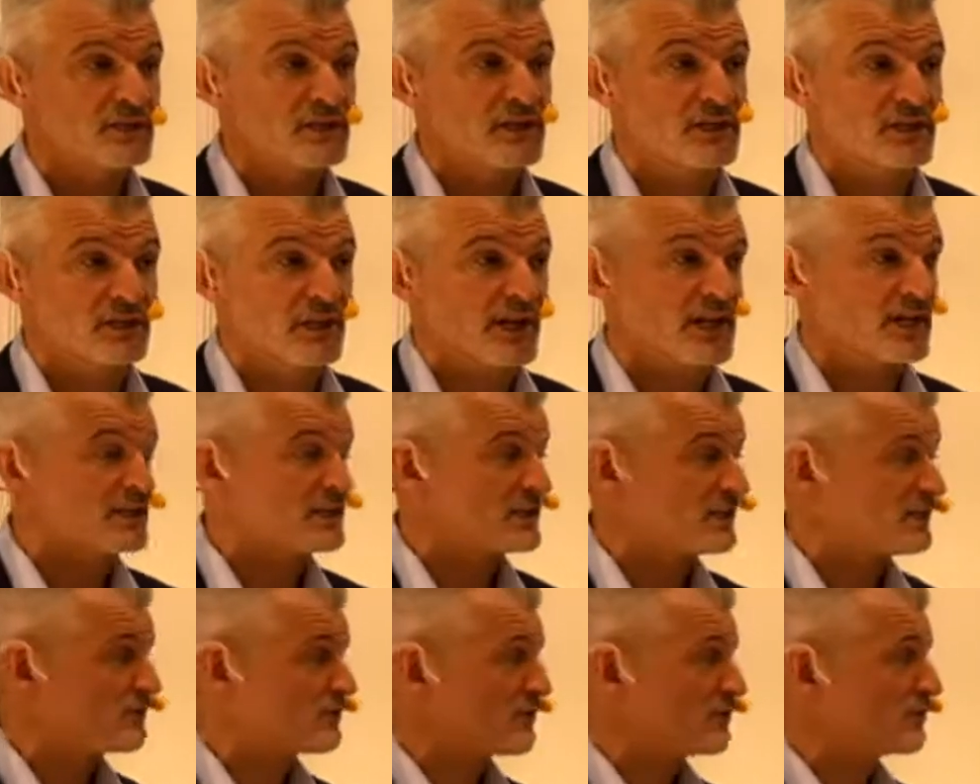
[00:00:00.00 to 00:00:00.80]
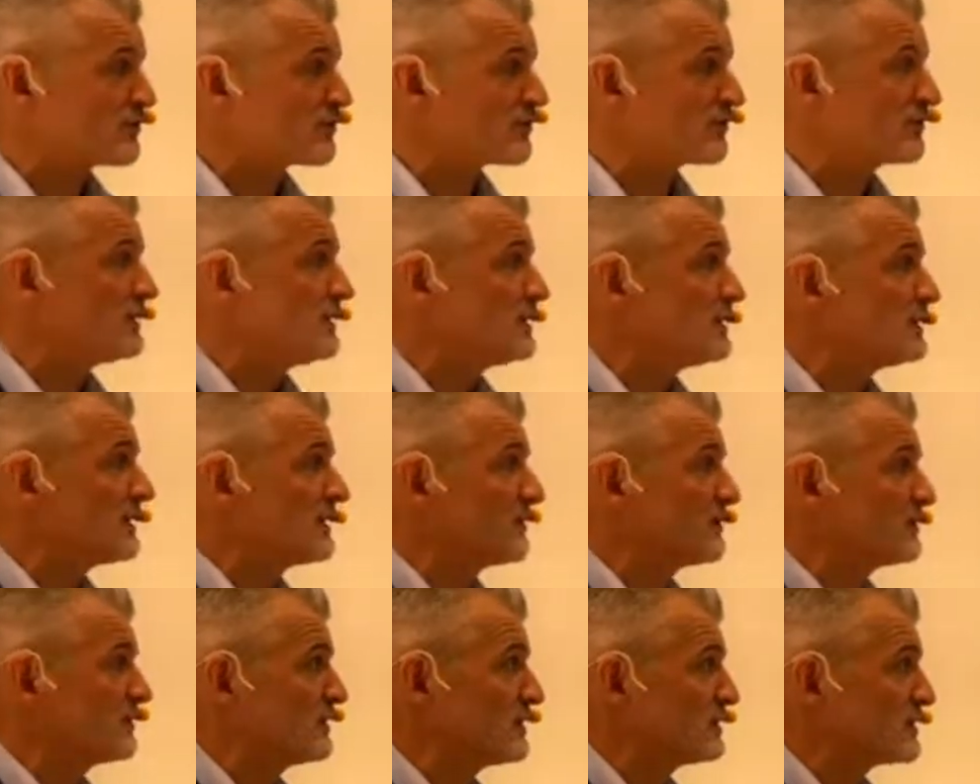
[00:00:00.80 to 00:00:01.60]
collected from 3
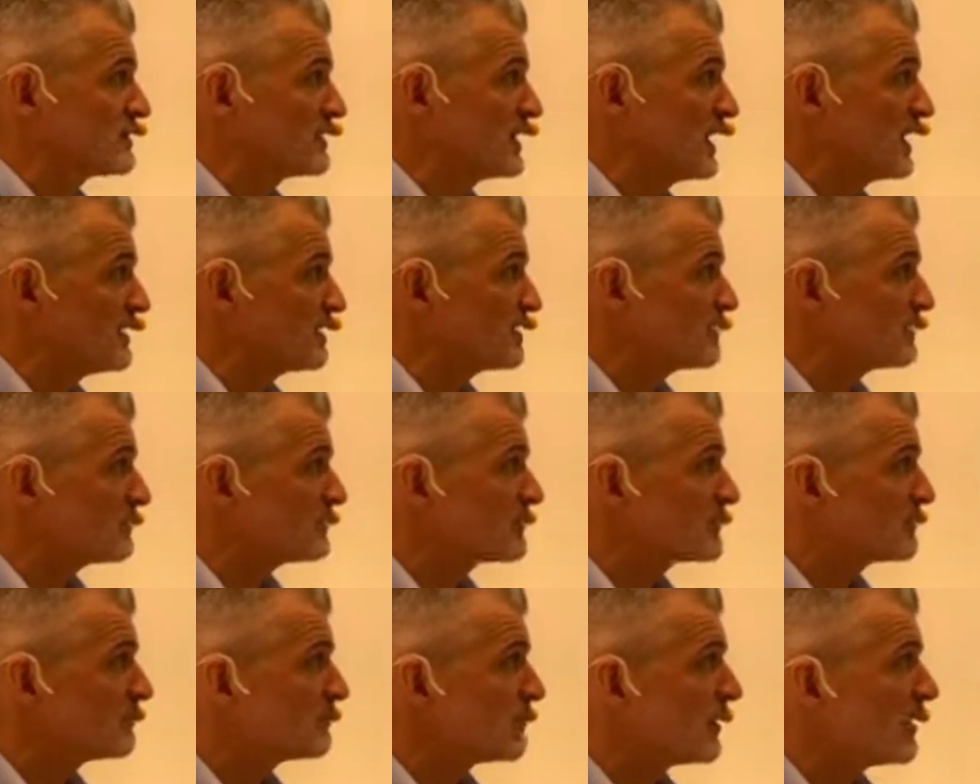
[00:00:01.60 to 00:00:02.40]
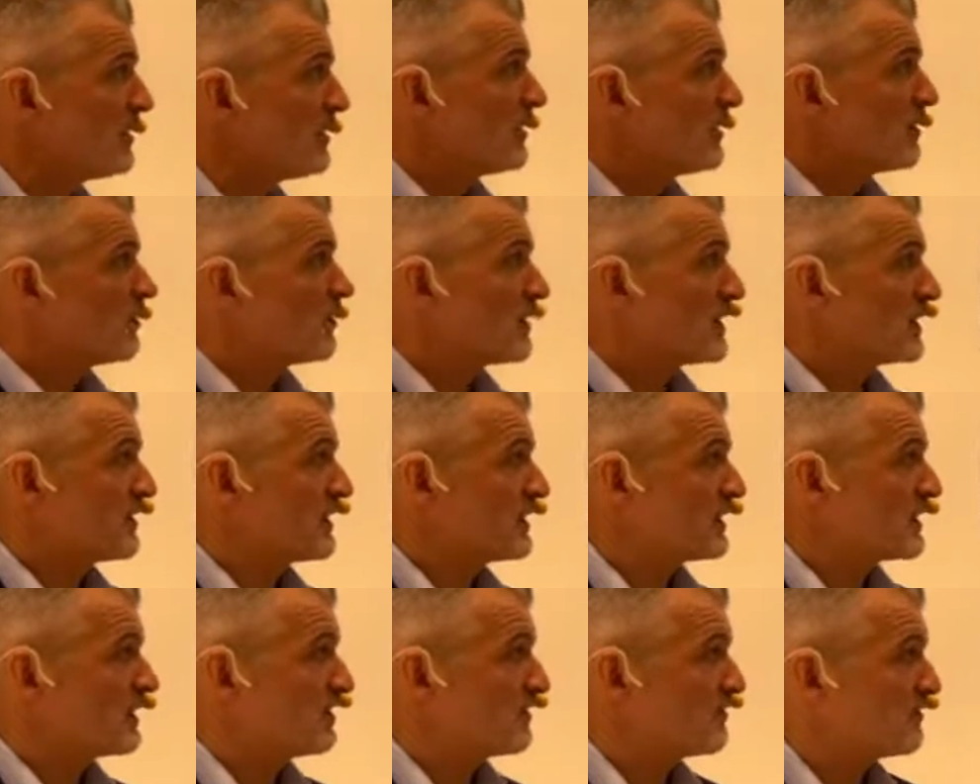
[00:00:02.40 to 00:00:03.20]
different centres where
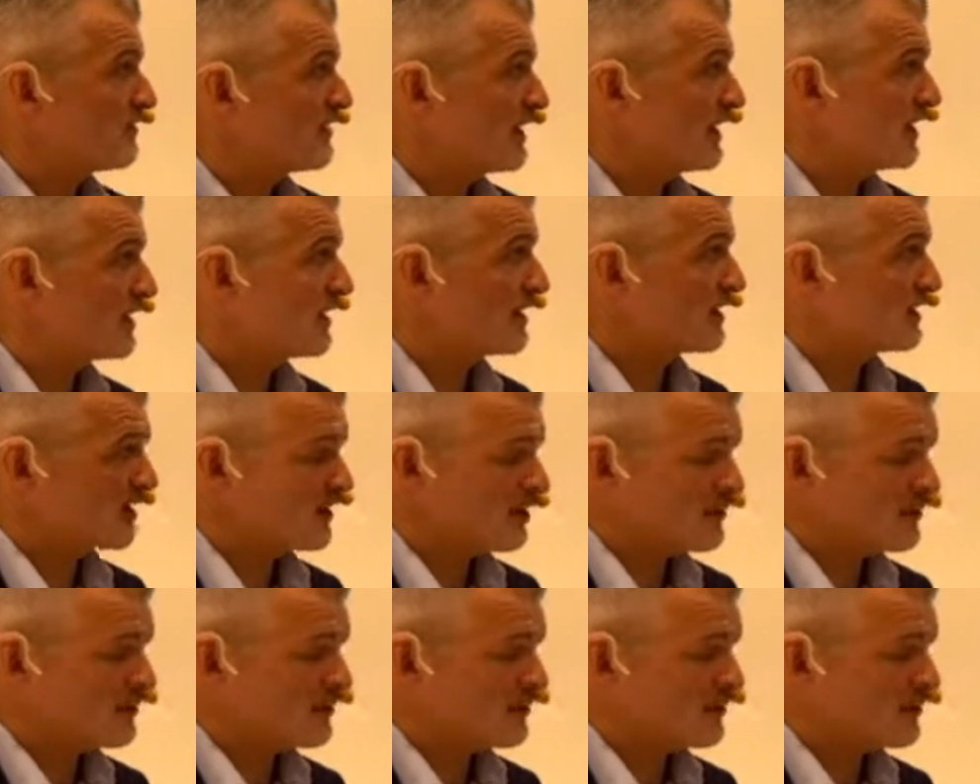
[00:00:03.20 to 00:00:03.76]
they compared